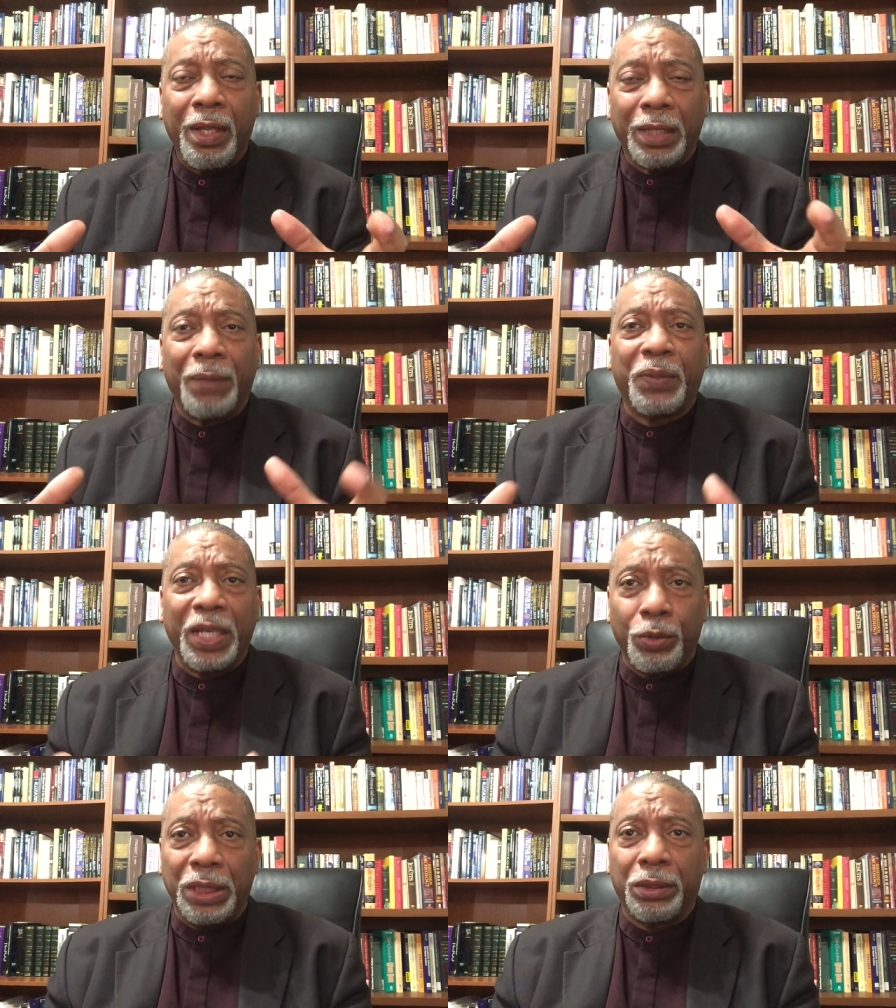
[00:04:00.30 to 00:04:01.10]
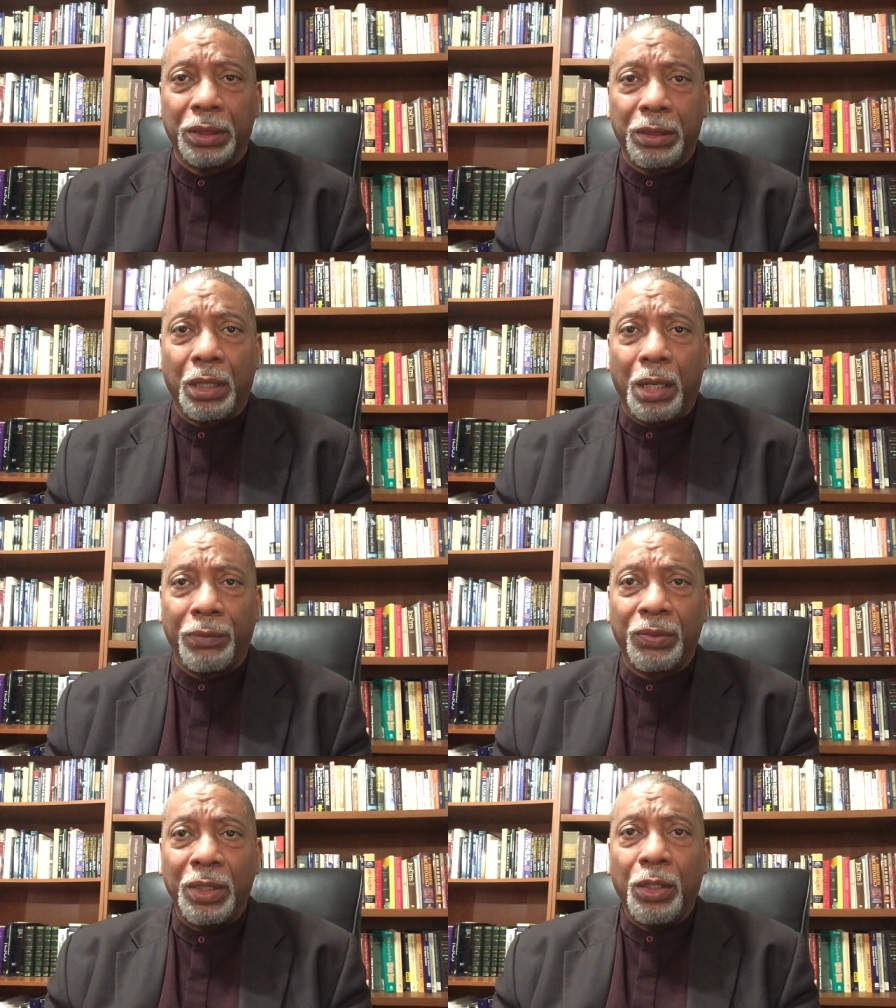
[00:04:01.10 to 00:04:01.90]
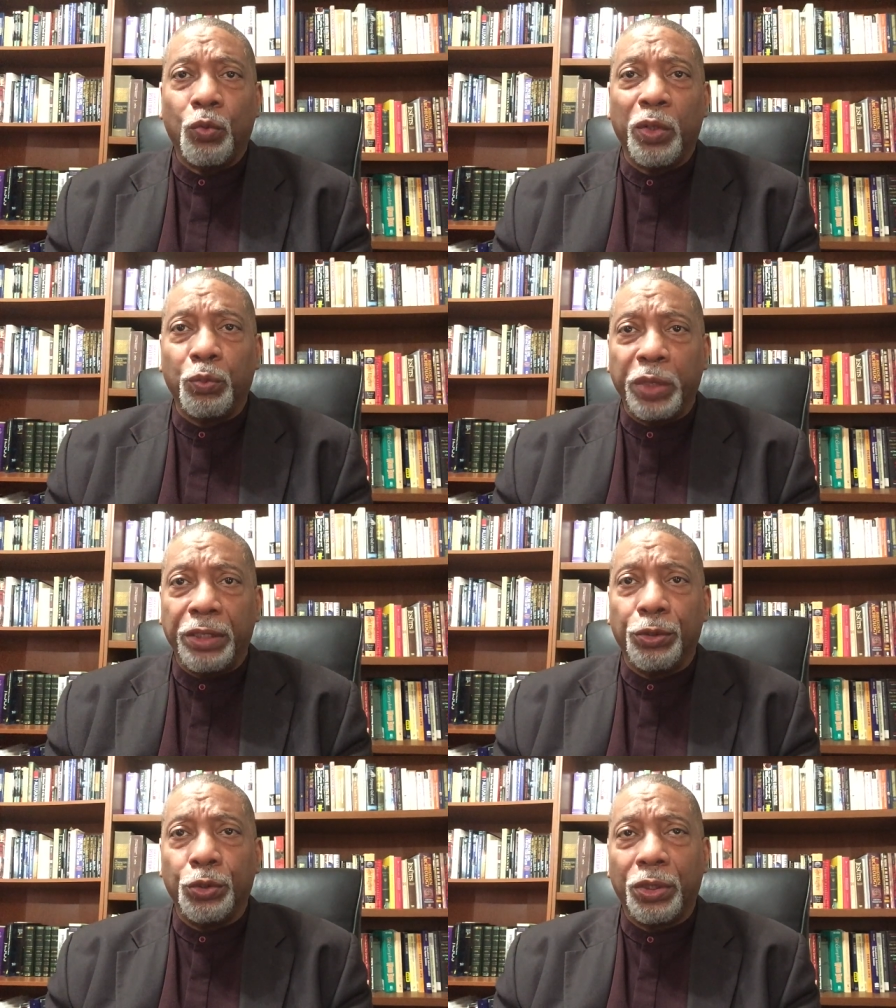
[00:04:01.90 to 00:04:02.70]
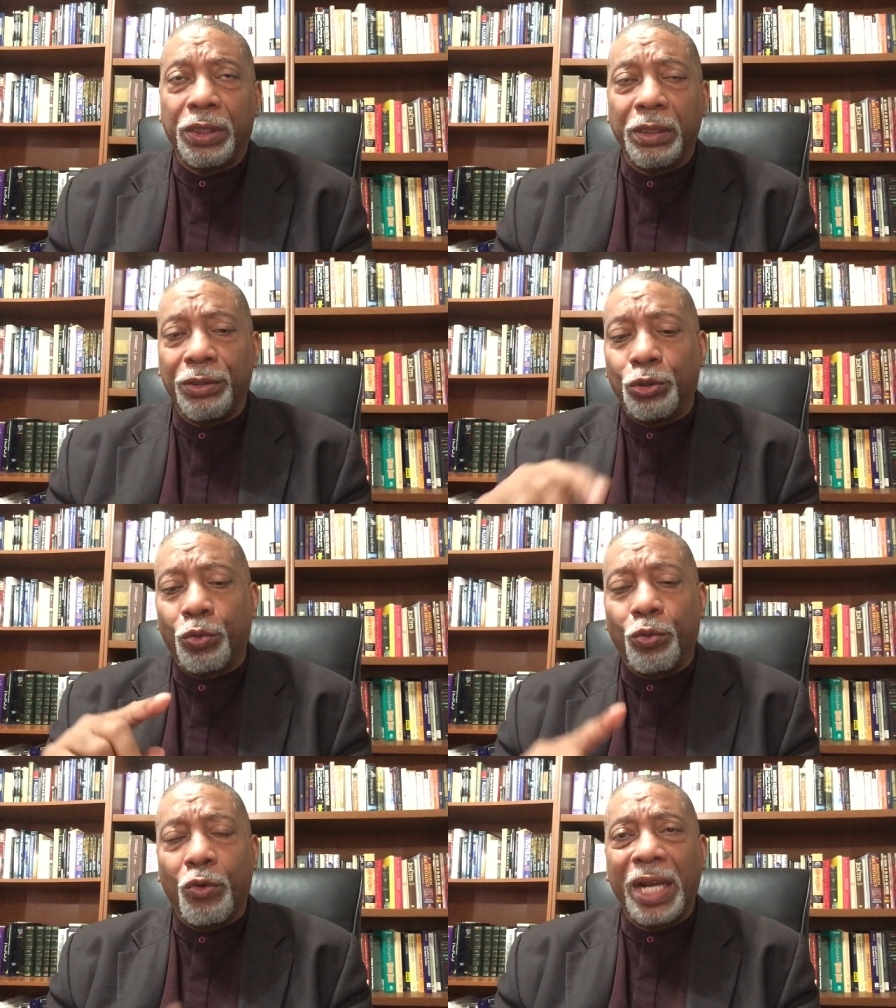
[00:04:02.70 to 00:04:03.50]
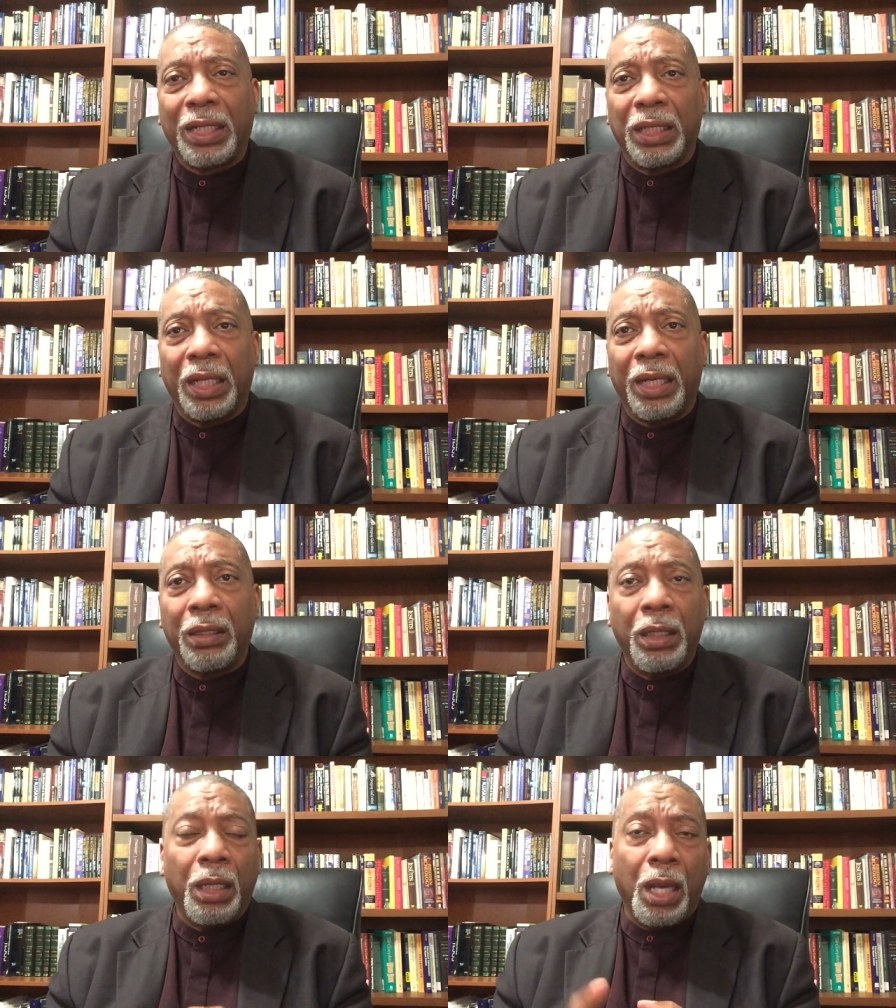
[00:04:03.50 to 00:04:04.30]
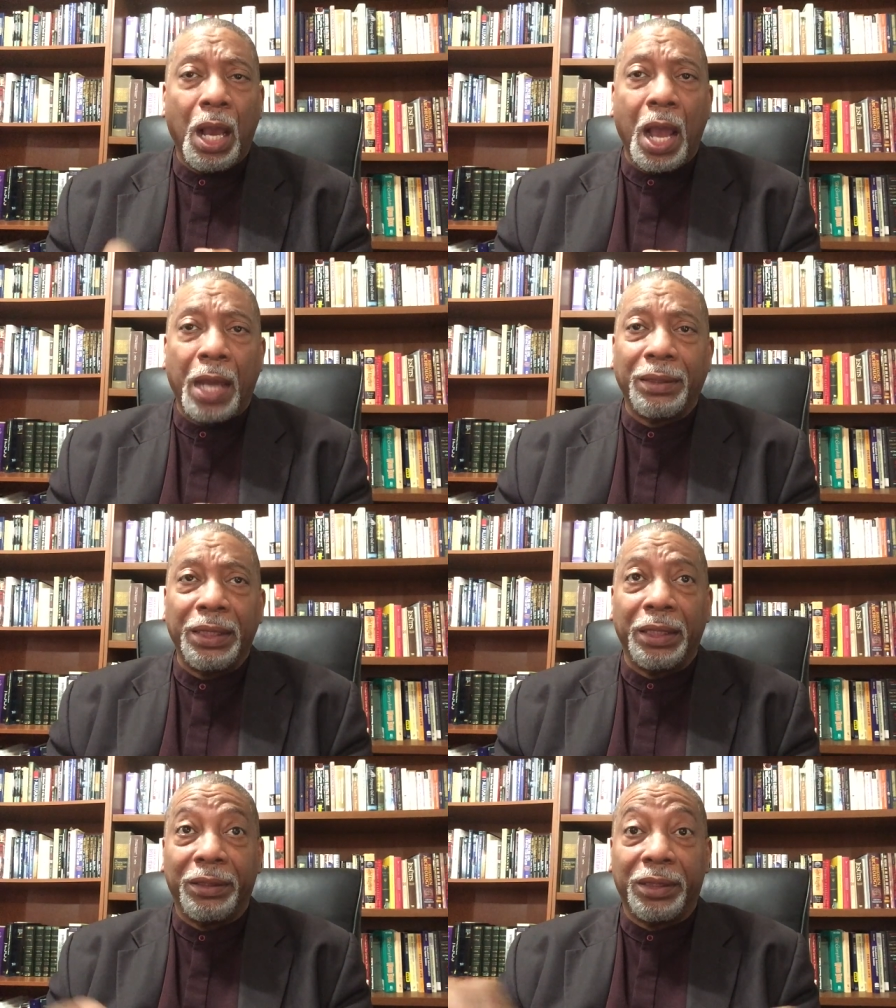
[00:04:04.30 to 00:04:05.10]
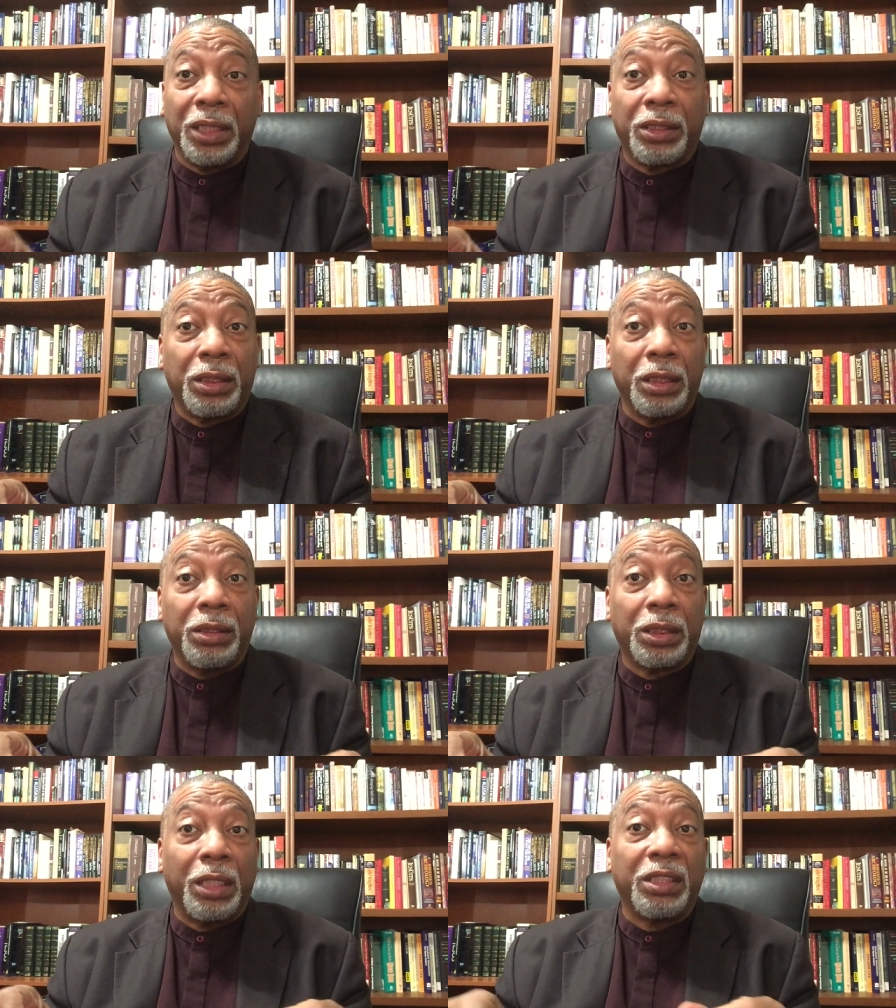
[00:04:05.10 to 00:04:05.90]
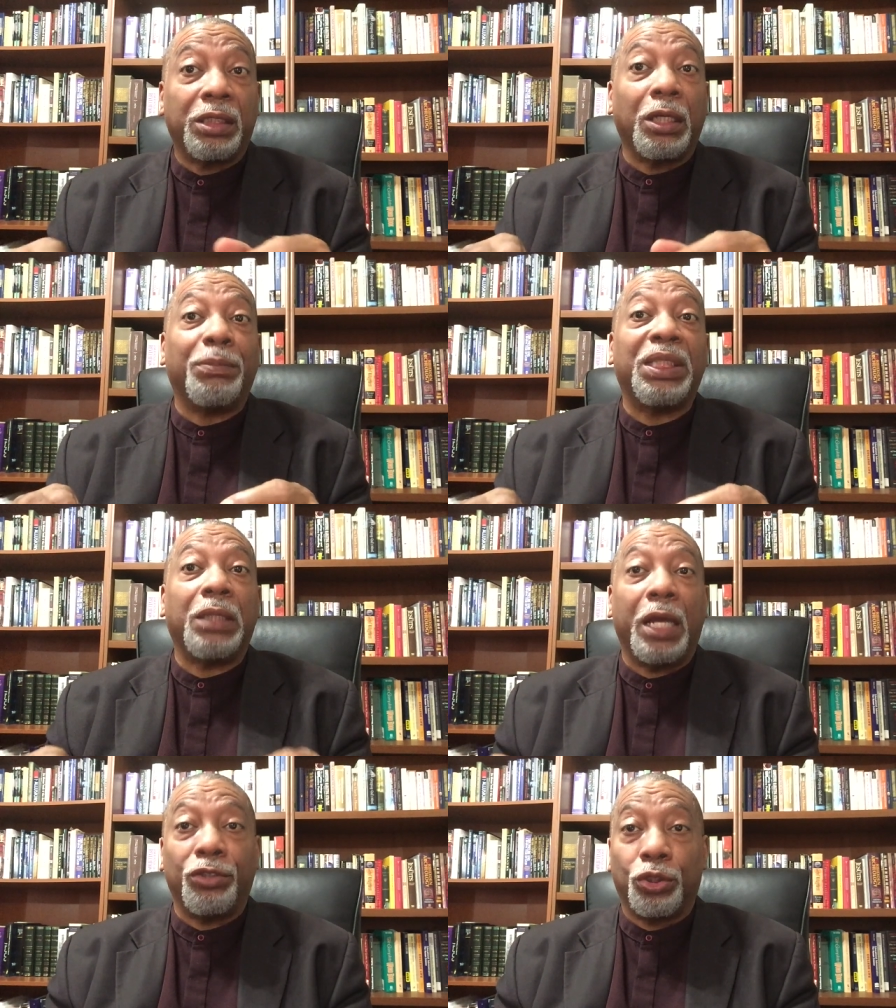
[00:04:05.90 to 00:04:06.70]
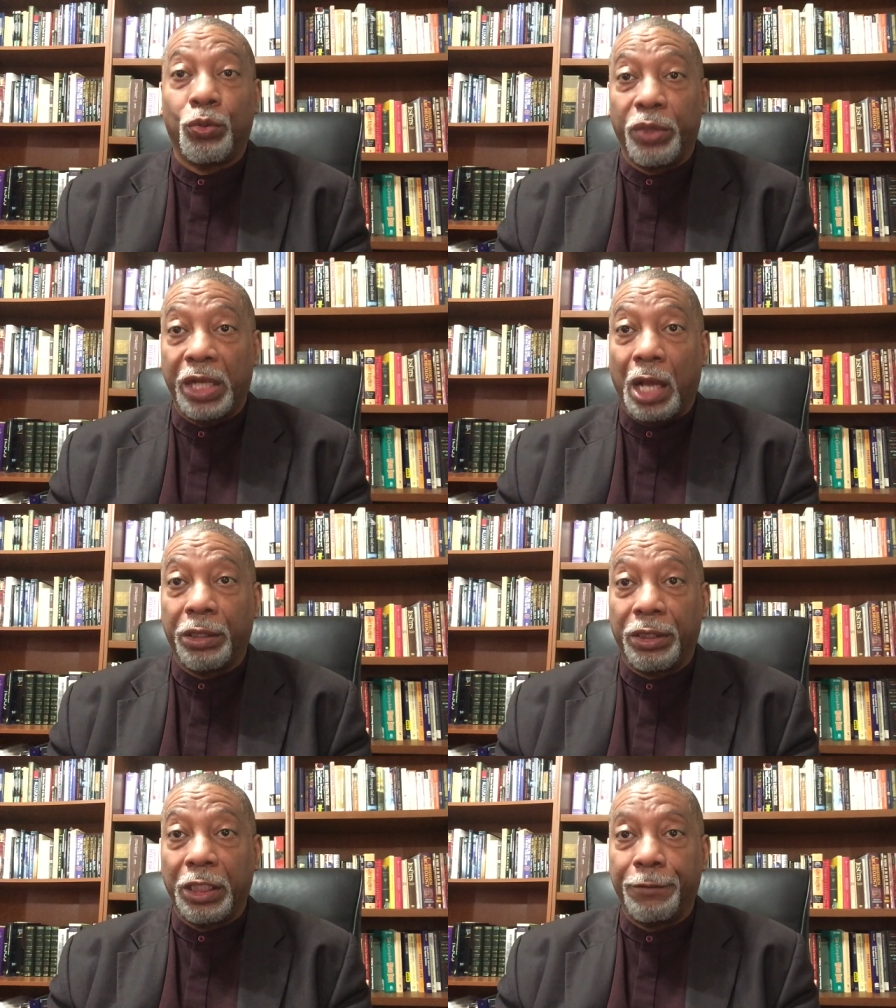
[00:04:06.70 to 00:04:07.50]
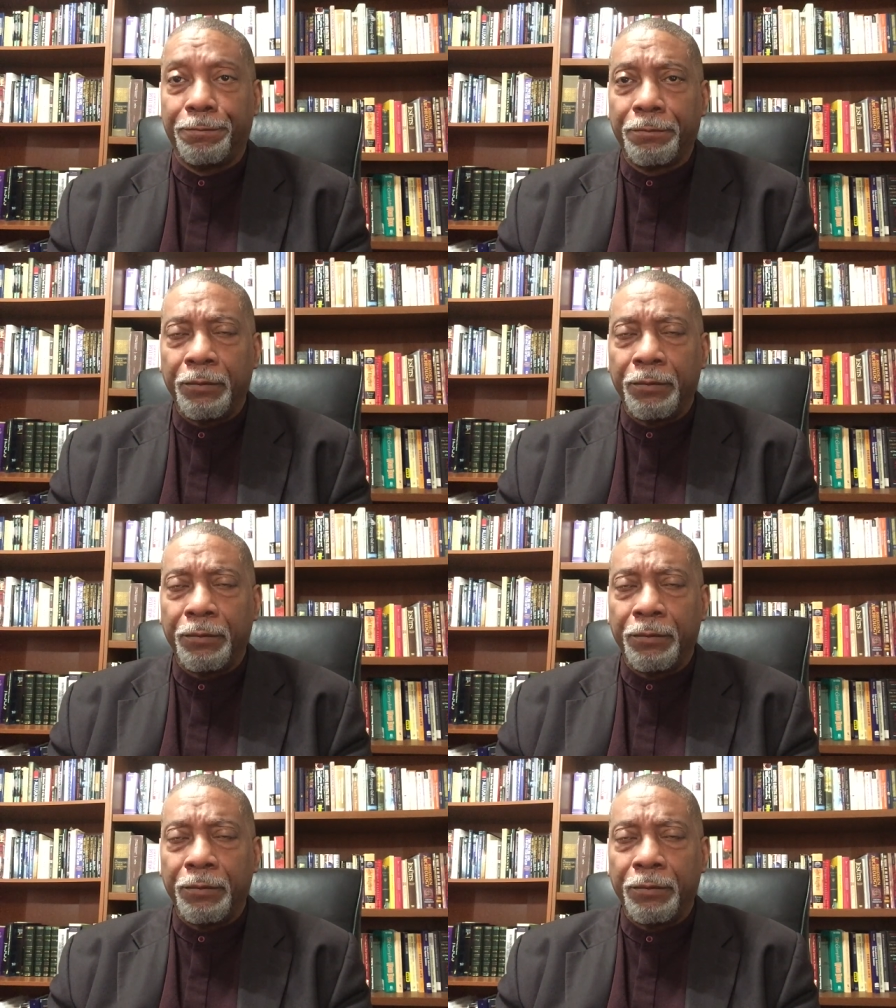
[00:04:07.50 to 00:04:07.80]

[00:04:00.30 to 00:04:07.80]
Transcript: that there is a God when we look directly at existence and substantial reality.